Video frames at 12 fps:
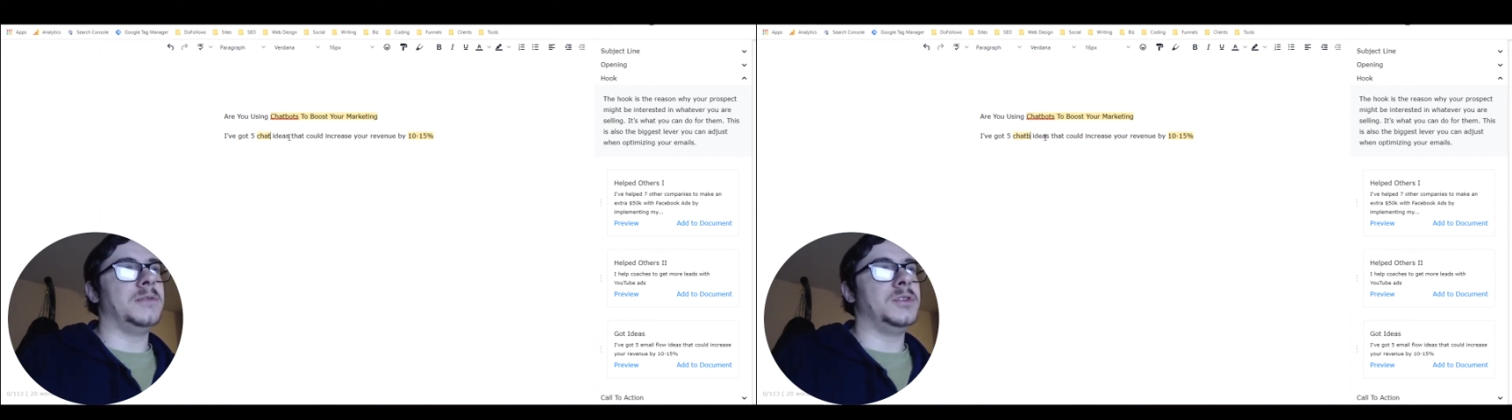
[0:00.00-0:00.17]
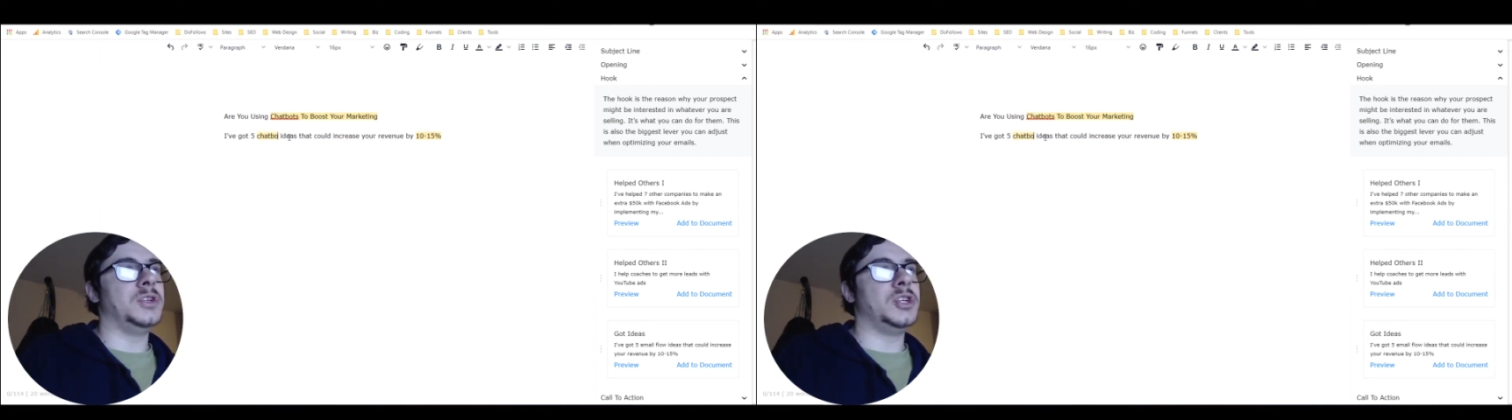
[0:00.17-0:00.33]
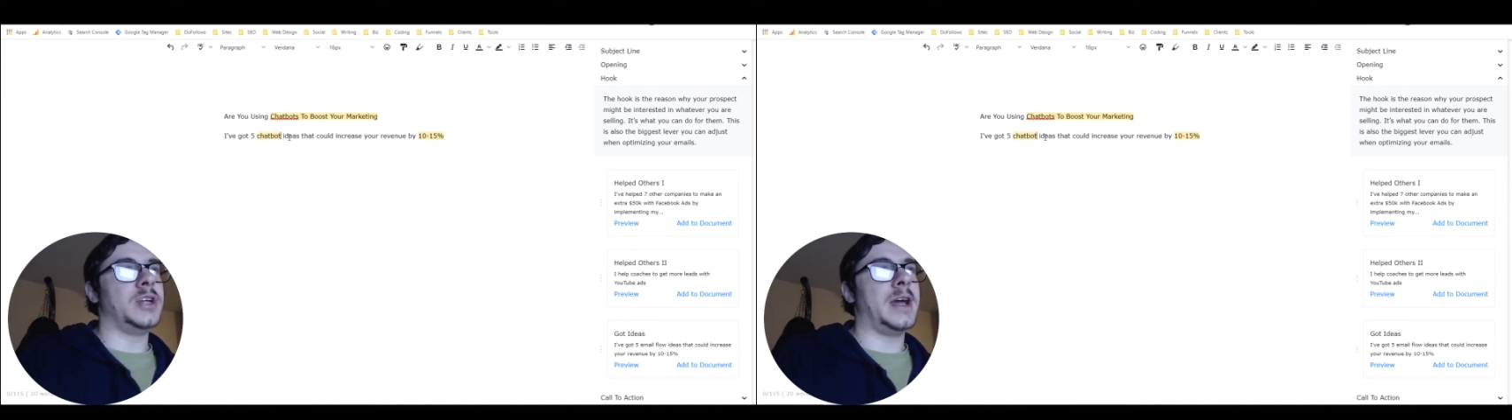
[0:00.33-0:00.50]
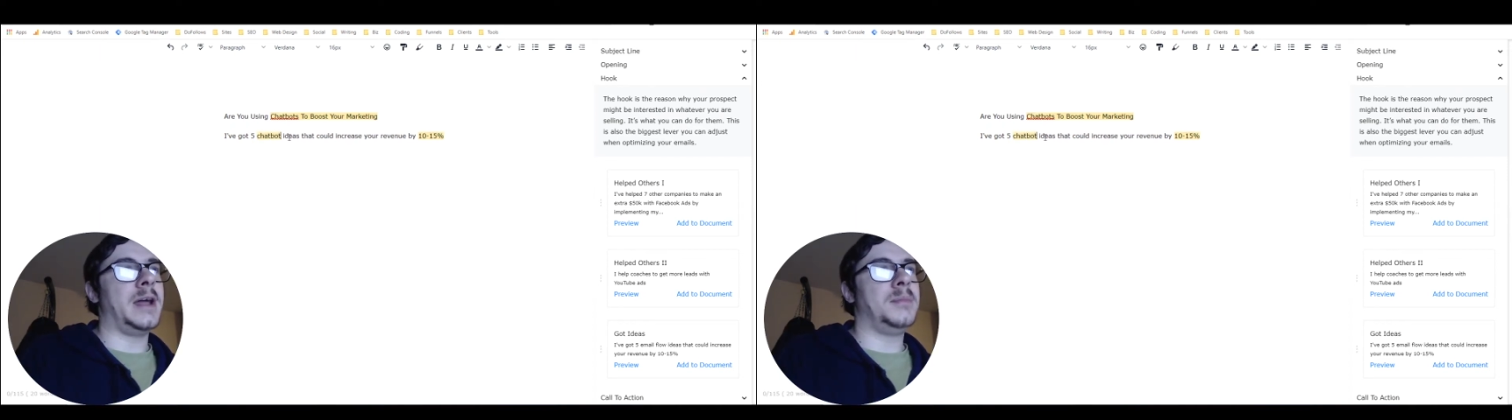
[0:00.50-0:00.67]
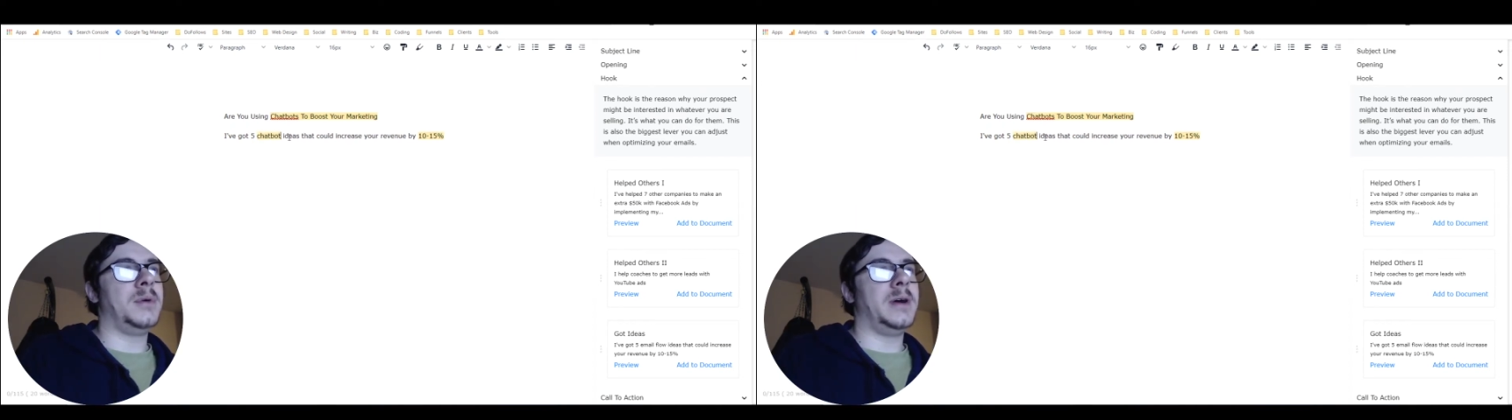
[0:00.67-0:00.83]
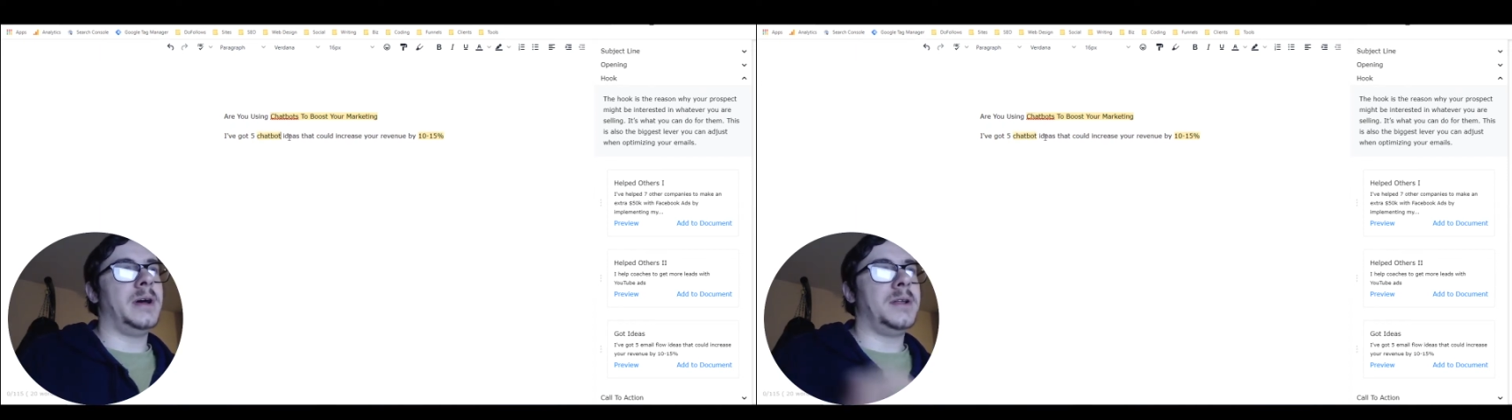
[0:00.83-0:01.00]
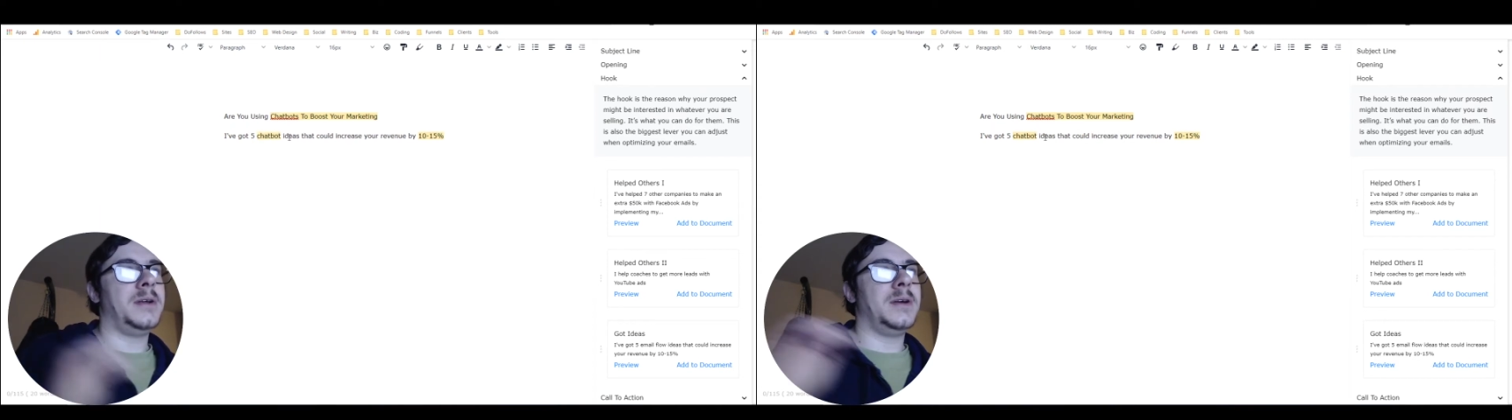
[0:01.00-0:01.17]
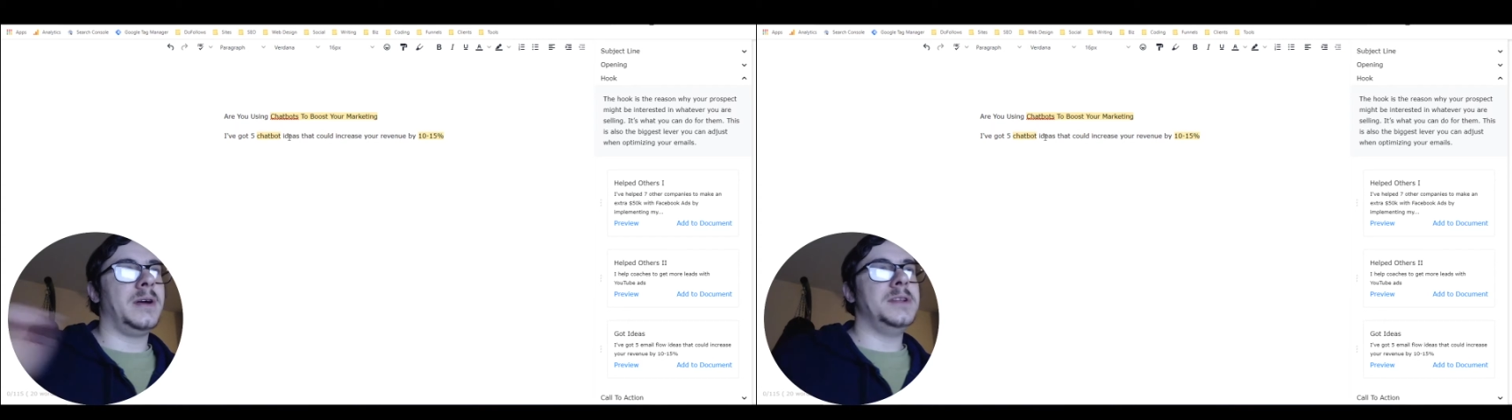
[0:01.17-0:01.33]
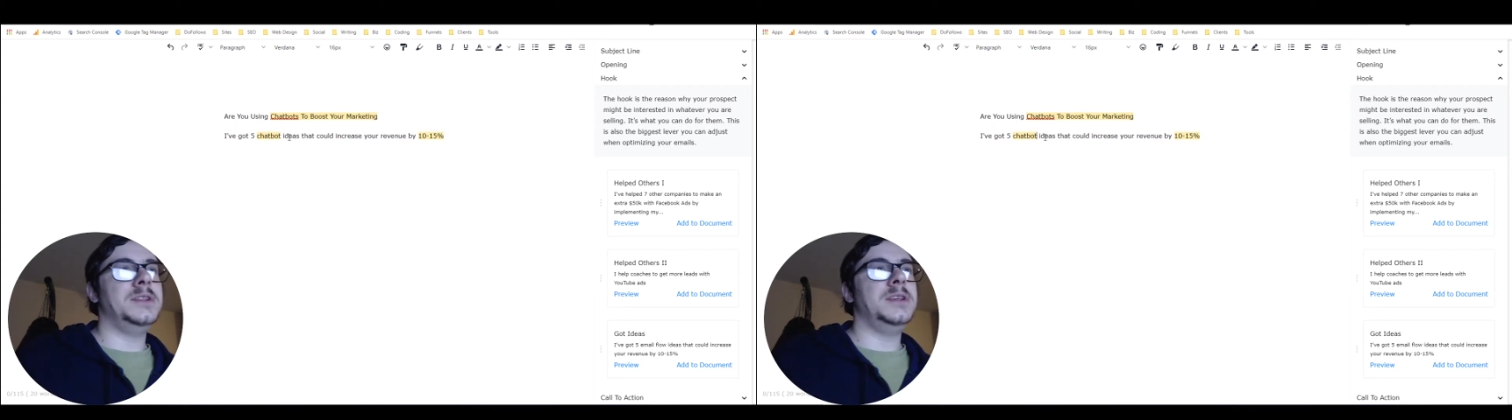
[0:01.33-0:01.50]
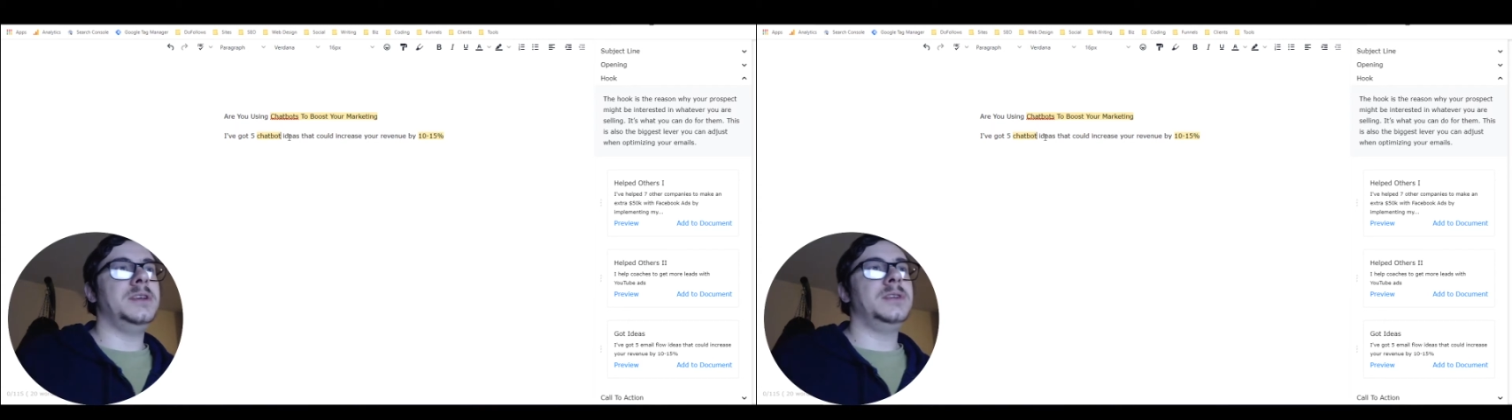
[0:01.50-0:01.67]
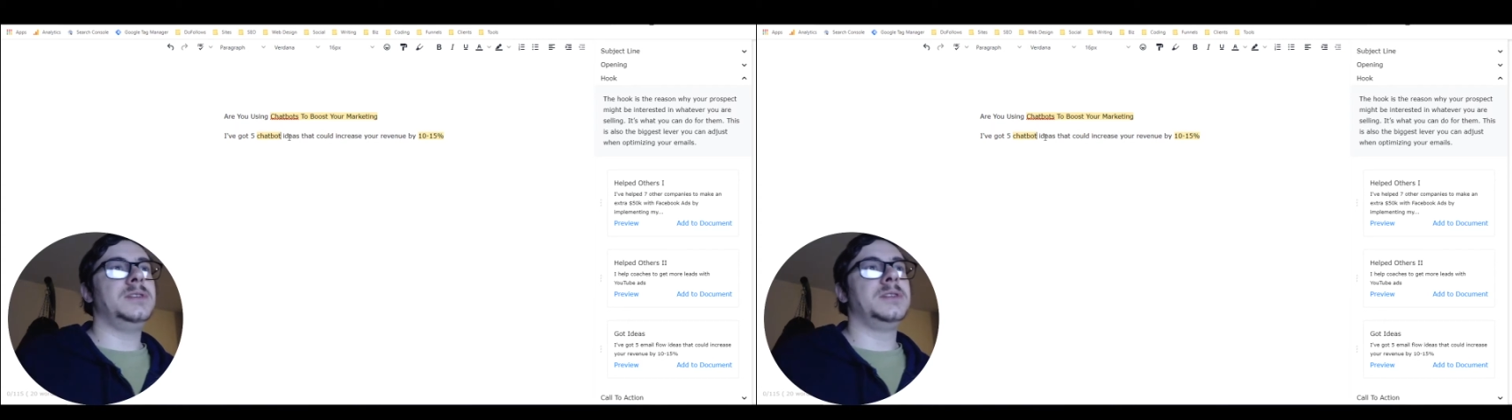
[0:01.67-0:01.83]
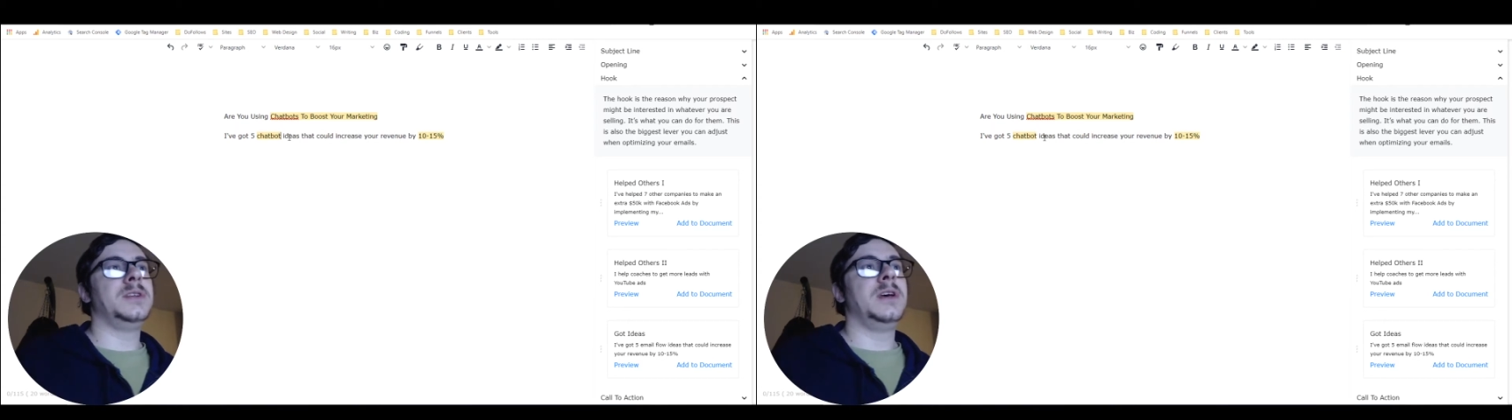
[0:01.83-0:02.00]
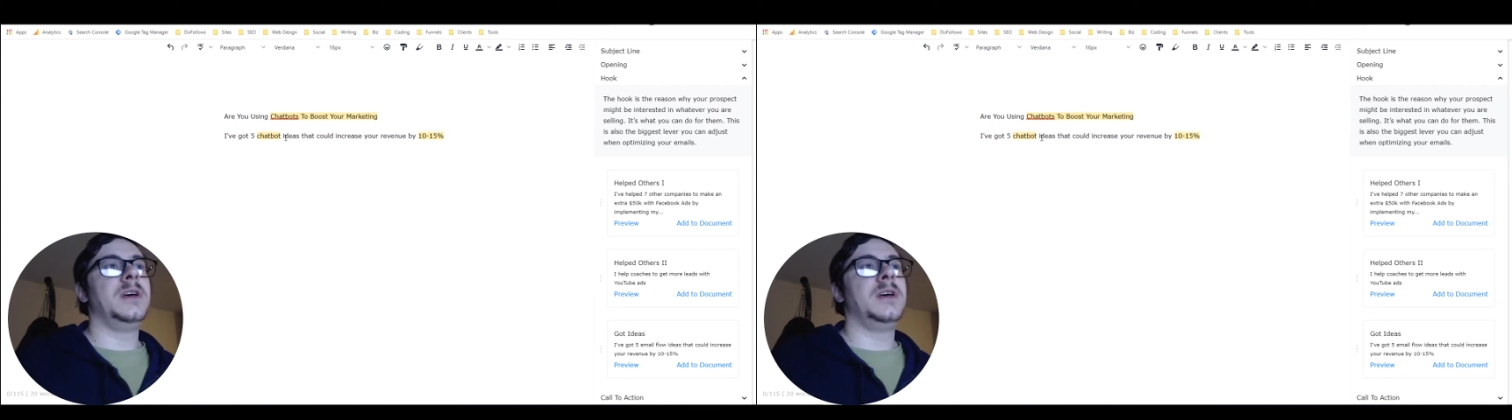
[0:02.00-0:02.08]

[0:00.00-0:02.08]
chatbot ideas